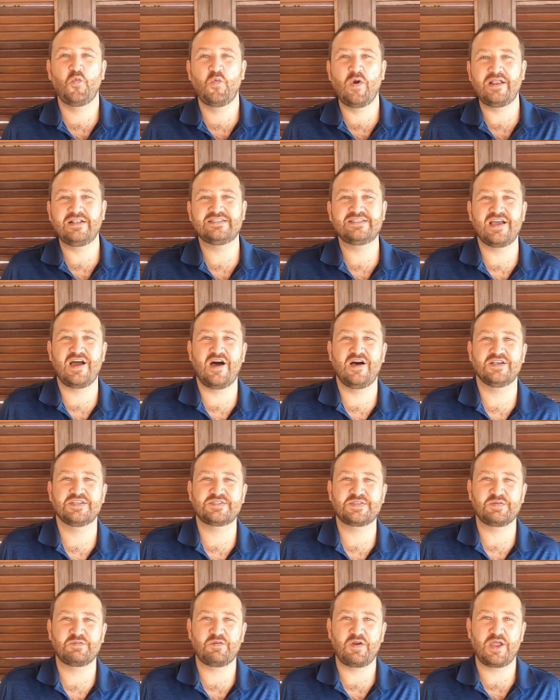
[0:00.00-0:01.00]
when to
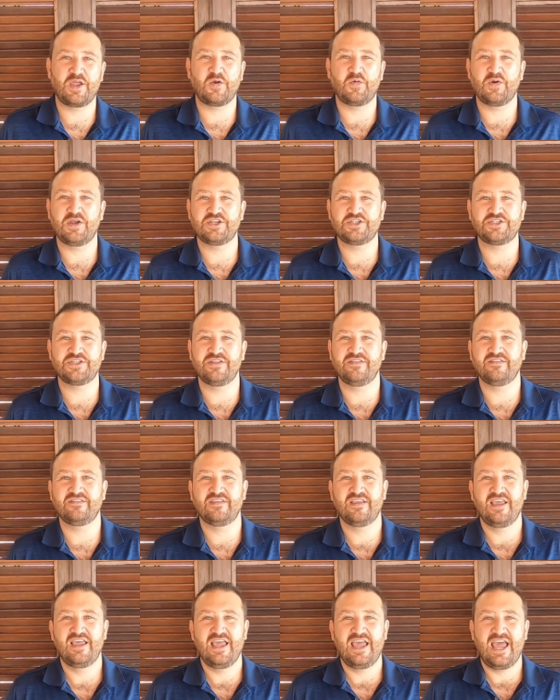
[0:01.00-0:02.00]
ask the right
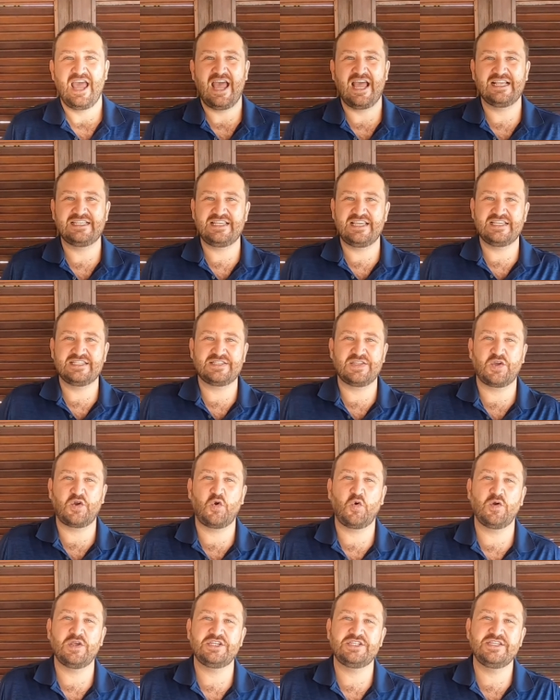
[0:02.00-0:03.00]
questions, as it is the
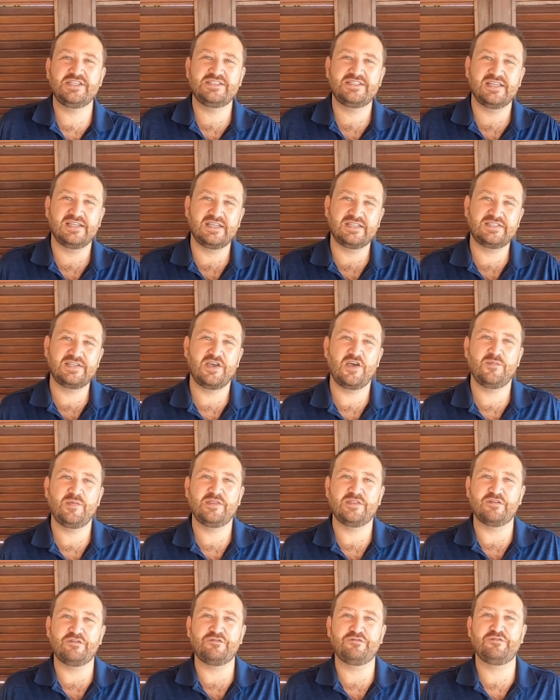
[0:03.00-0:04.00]
questions that
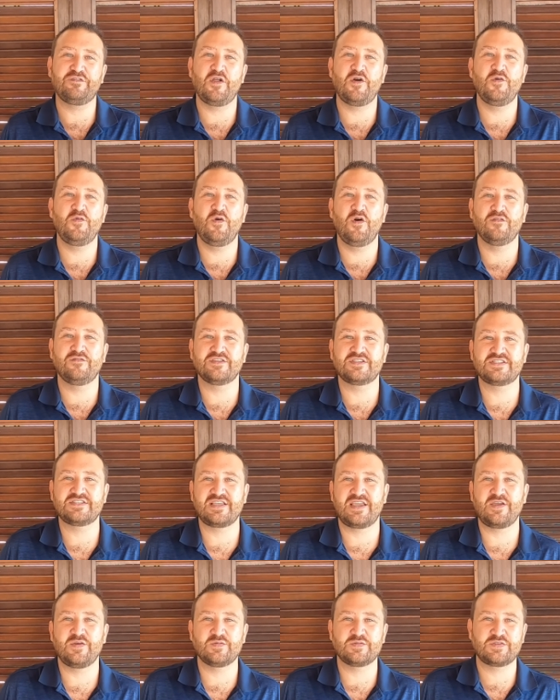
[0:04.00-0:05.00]
determine the flow of a
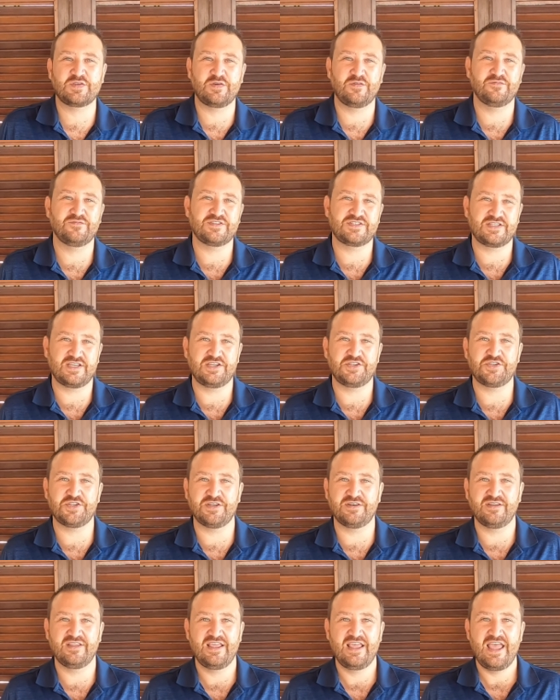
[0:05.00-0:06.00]
sales
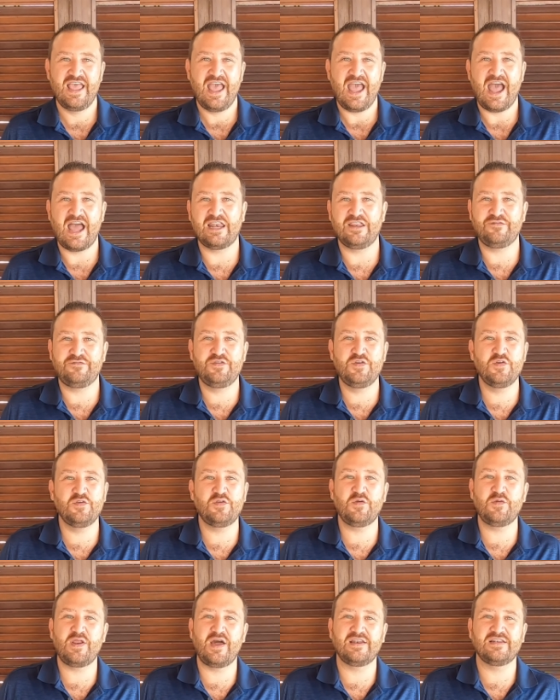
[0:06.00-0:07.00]
conversation. And if you
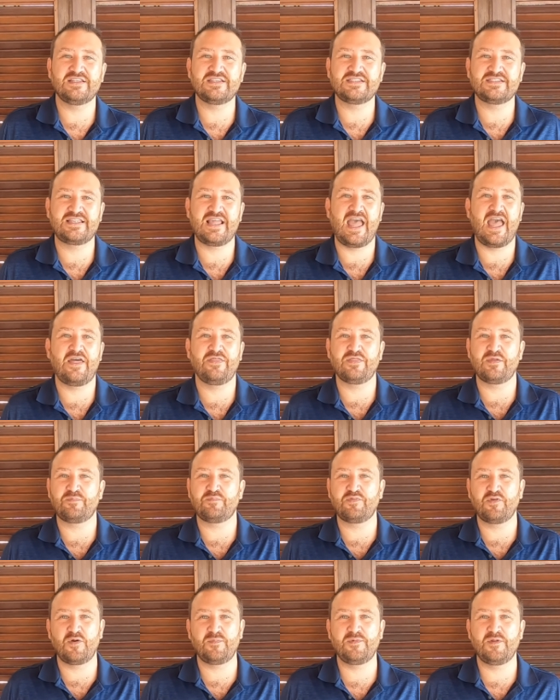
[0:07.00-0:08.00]
don't understand the
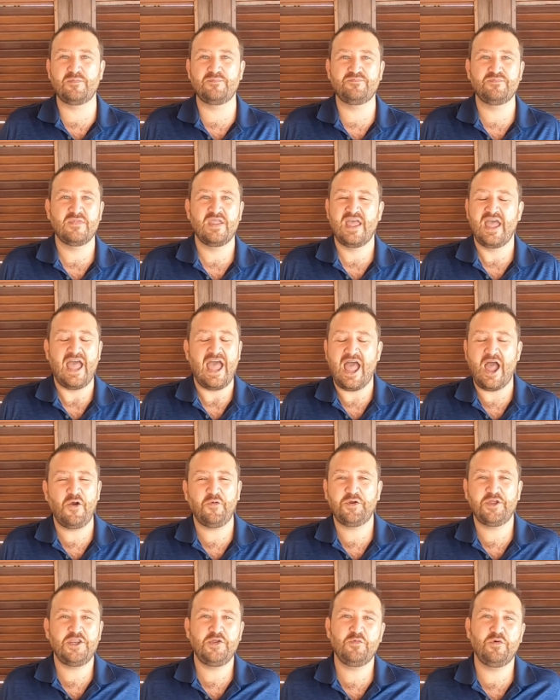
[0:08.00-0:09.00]
problem,
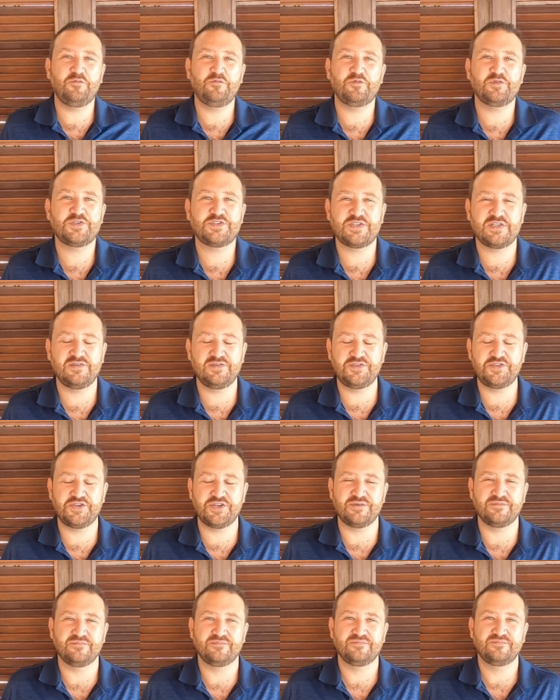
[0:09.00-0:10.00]
how can you offer a
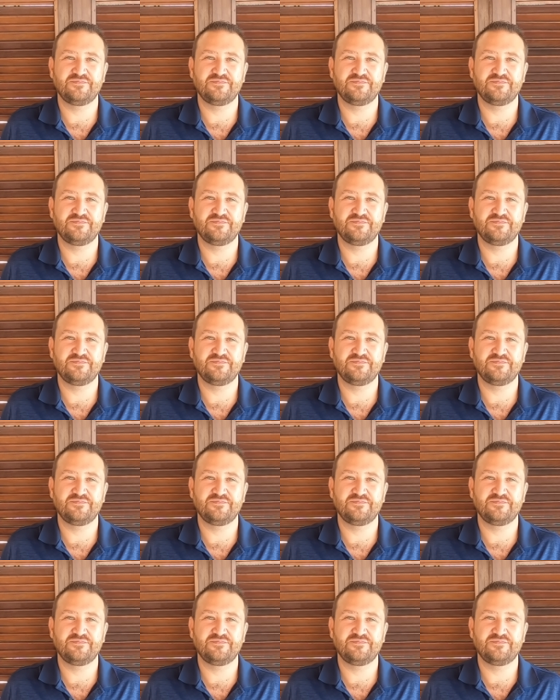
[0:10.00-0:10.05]
solution?